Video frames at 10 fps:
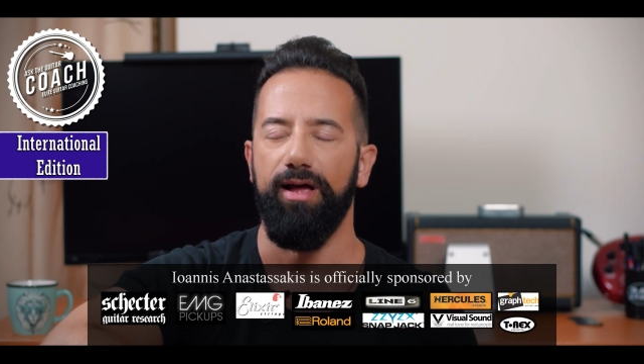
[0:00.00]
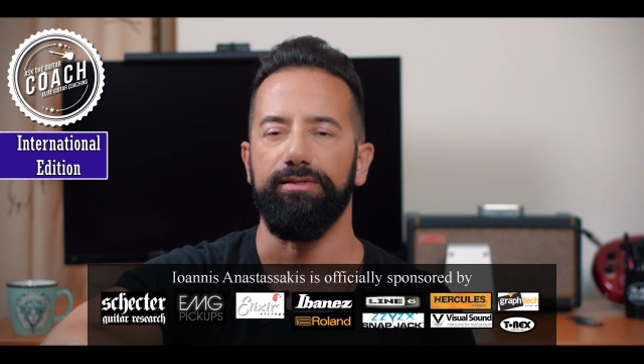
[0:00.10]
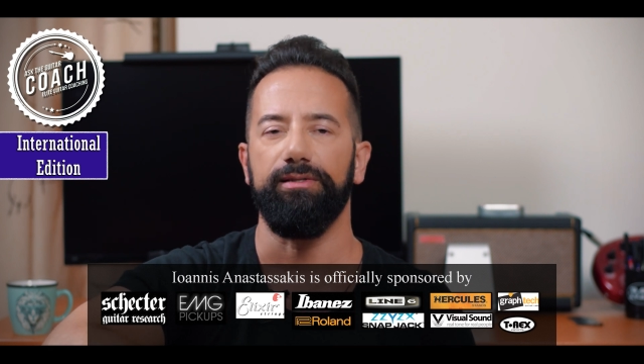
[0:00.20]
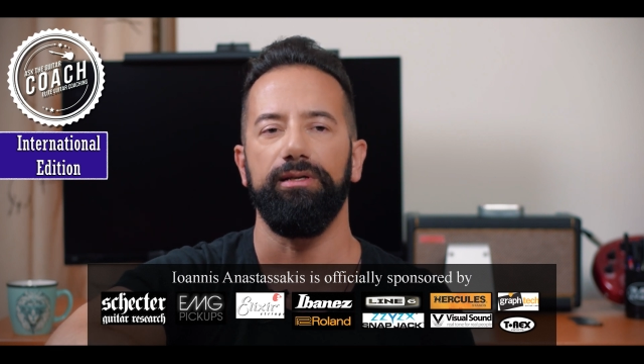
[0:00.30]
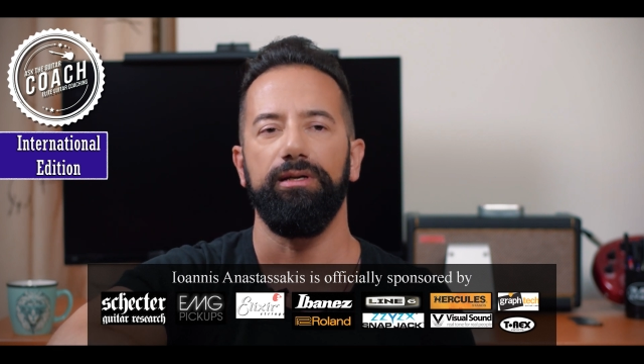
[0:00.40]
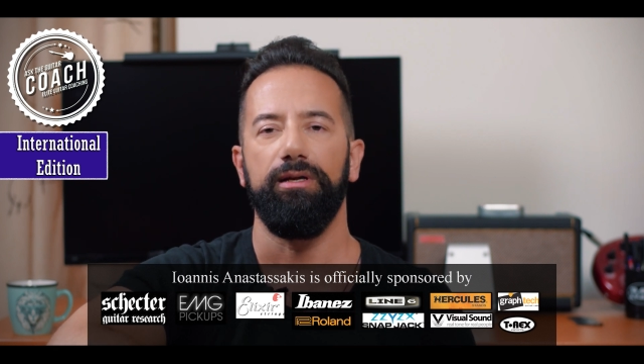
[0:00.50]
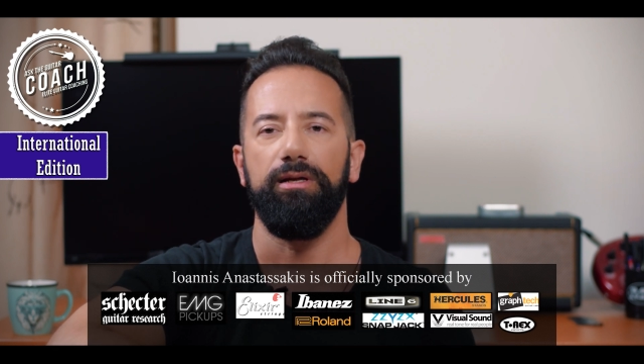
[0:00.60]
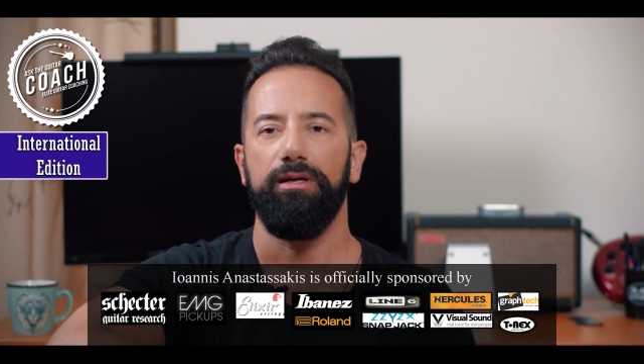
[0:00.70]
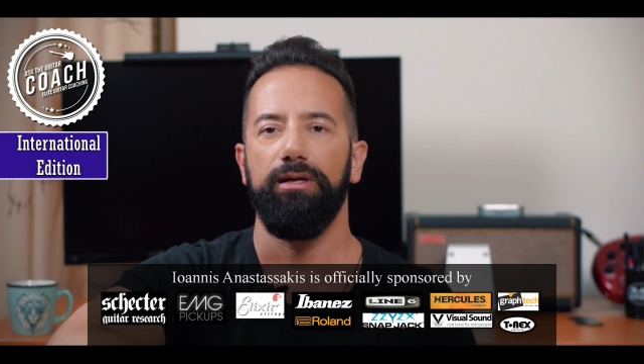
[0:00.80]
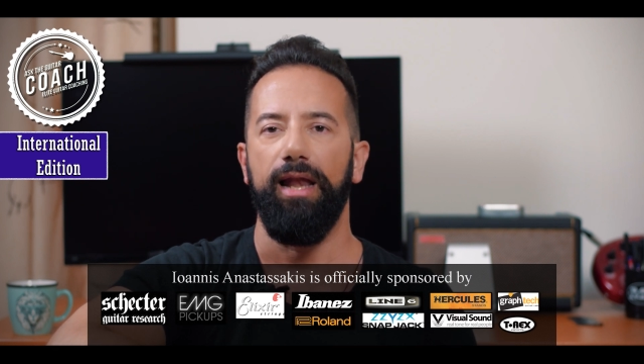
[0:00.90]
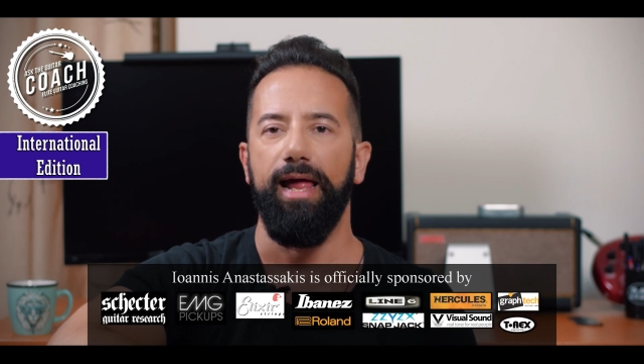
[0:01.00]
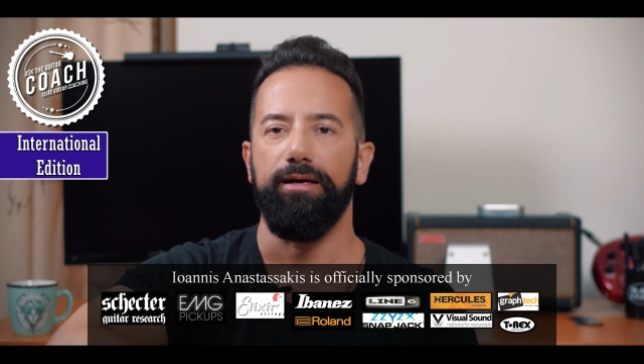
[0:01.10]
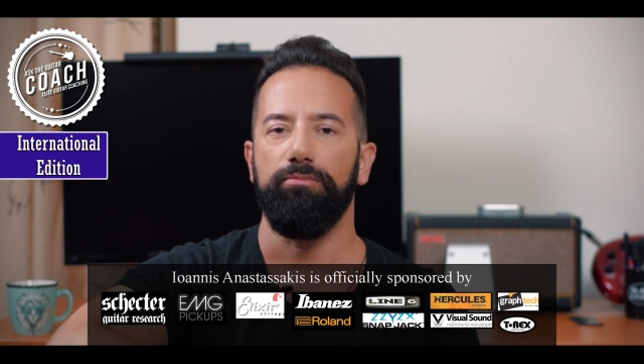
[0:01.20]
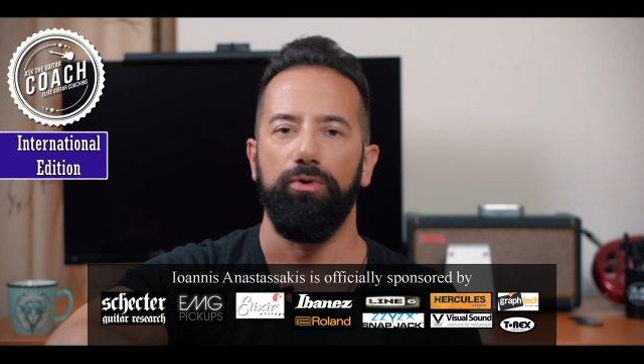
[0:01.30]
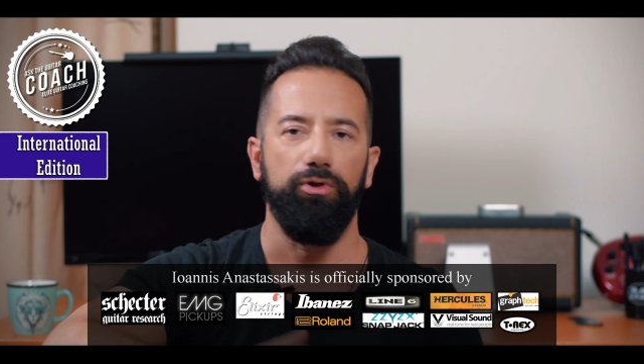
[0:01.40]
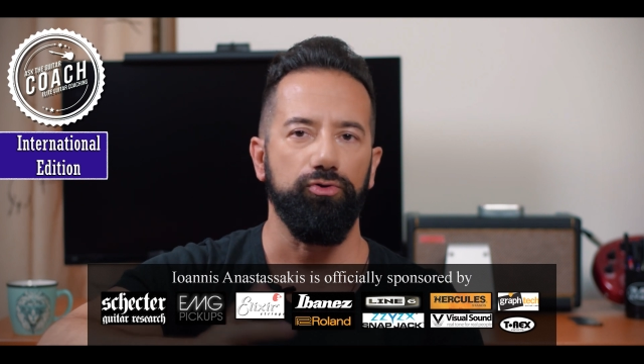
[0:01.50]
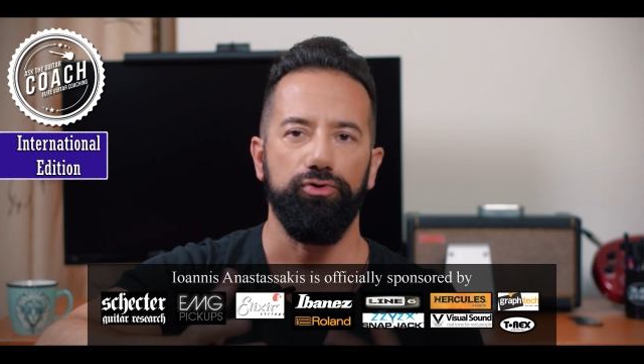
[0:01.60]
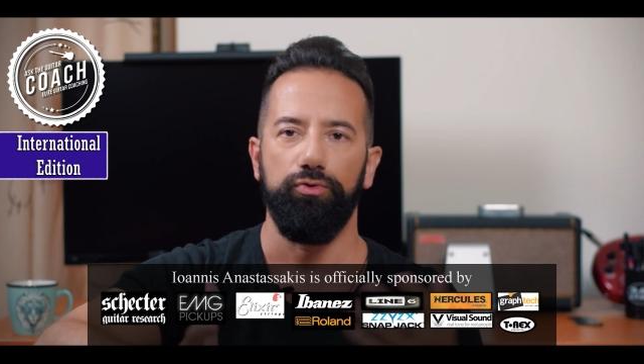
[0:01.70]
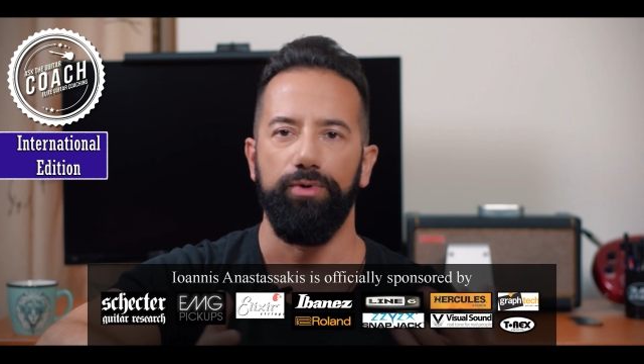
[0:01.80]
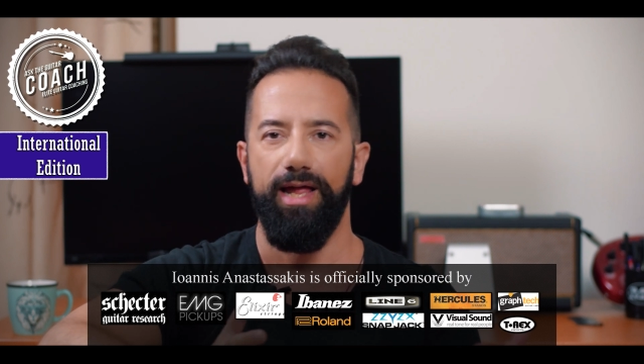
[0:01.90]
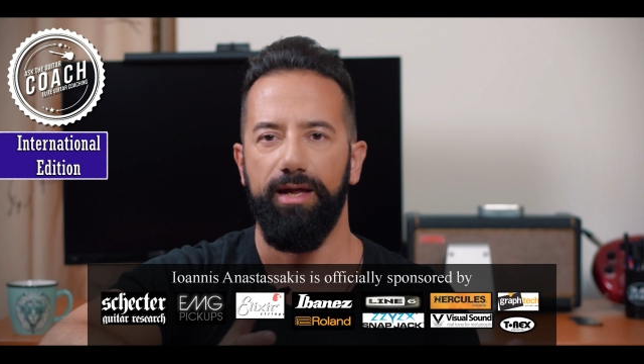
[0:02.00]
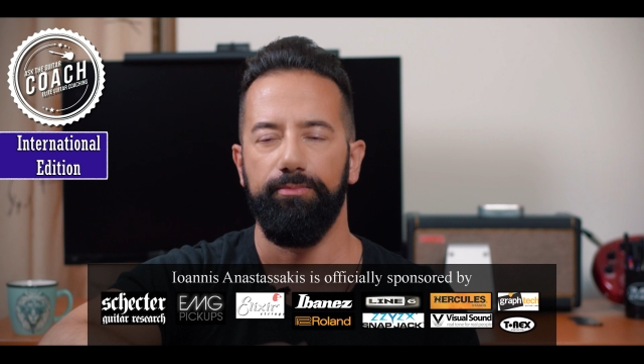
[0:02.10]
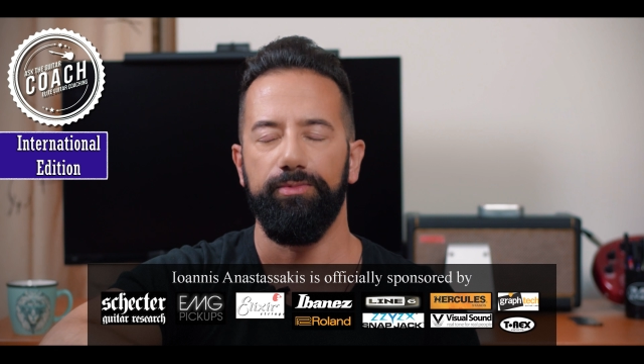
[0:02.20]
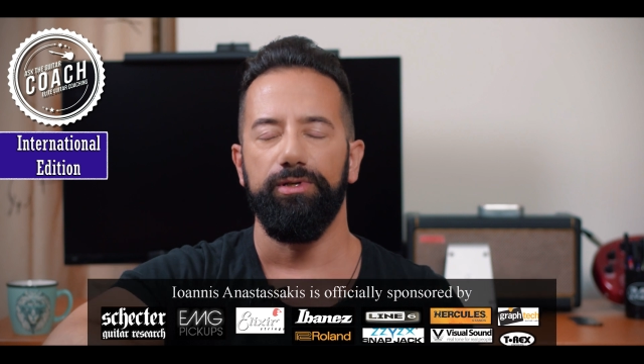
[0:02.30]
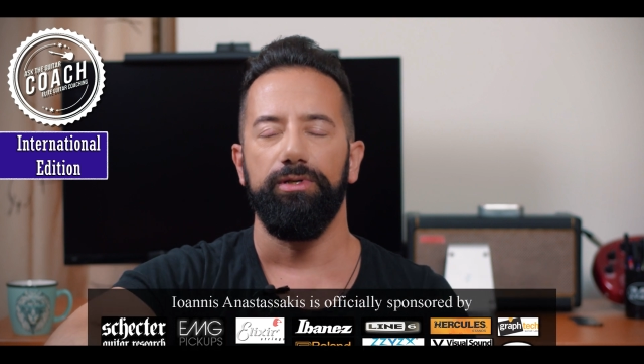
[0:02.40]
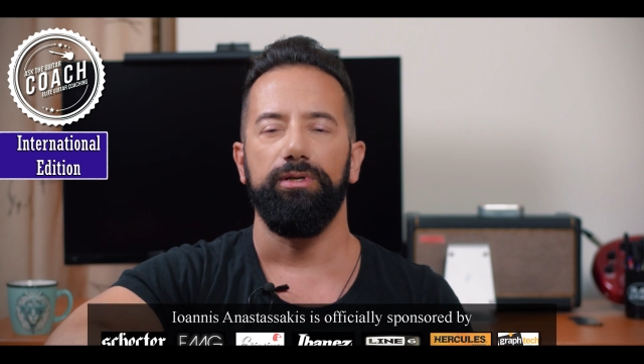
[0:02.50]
fast, like those two names,